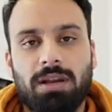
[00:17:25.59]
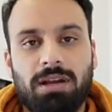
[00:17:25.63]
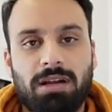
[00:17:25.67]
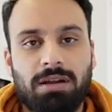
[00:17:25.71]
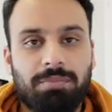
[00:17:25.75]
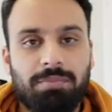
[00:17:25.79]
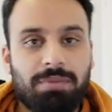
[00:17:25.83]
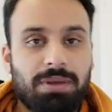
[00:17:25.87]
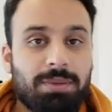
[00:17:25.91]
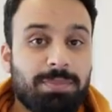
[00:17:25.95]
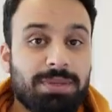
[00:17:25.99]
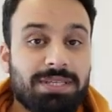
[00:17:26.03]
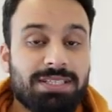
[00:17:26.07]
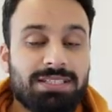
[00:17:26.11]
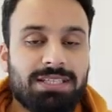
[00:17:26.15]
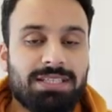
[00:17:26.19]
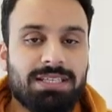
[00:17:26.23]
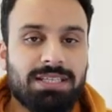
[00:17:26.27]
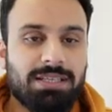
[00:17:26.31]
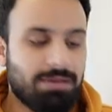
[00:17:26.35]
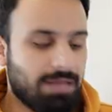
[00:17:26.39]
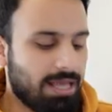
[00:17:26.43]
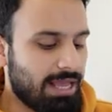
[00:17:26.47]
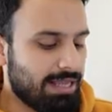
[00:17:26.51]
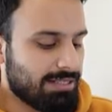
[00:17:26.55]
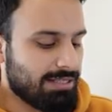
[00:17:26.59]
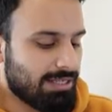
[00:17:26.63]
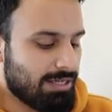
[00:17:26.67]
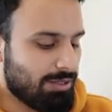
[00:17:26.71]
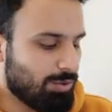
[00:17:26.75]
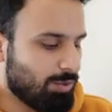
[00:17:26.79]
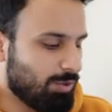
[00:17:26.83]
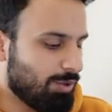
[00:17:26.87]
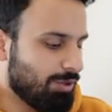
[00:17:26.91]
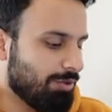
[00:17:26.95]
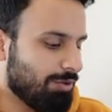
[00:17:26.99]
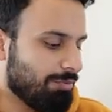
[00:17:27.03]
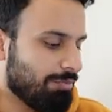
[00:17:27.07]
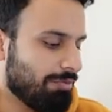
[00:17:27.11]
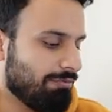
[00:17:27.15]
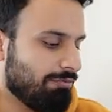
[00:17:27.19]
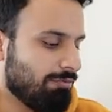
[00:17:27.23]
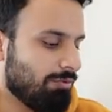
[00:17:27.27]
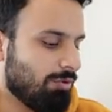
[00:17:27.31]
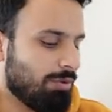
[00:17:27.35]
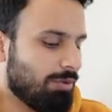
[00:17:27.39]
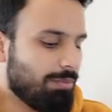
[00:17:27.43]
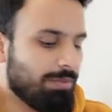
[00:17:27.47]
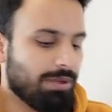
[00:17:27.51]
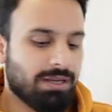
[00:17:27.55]
it PPC as I told you
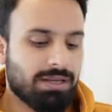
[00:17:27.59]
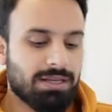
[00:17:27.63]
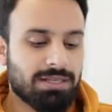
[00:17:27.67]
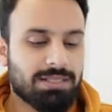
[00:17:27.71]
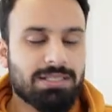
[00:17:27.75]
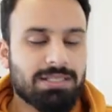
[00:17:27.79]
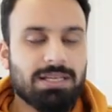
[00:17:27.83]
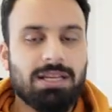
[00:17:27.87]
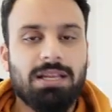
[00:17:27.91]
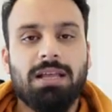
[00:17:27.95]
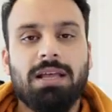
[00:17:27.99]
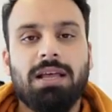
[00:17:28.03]
before because